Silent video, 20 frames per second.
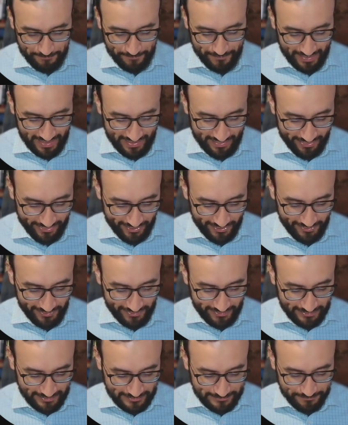And
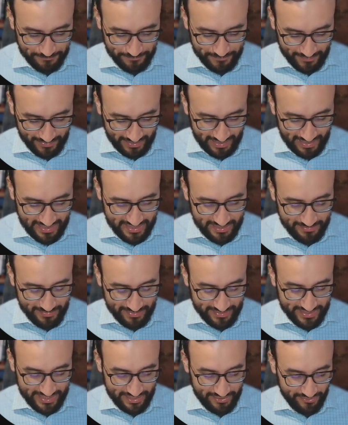third, kind of
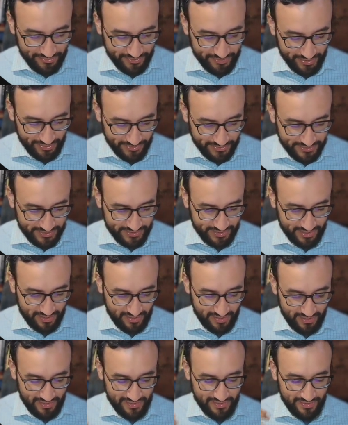some general notes
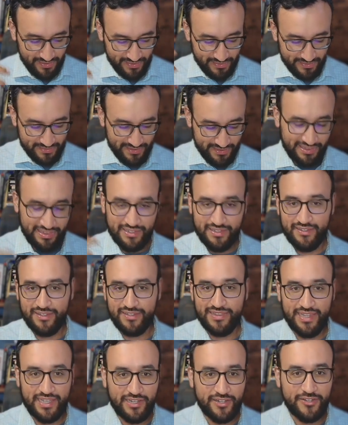on
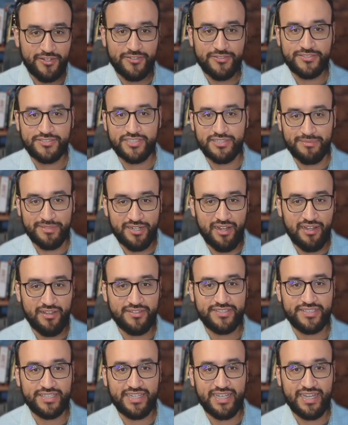lingos,
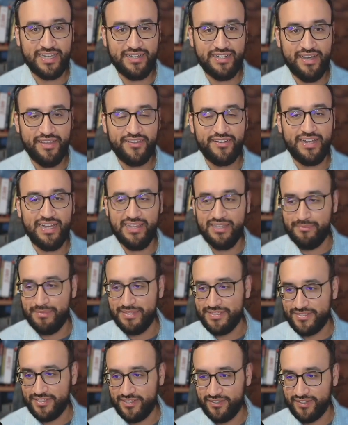terminology, and other
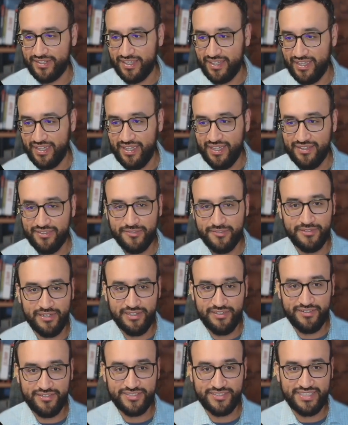elements that are key to
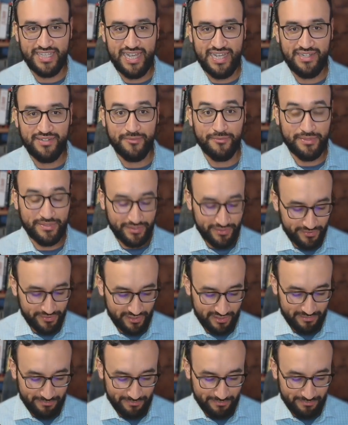understand when you are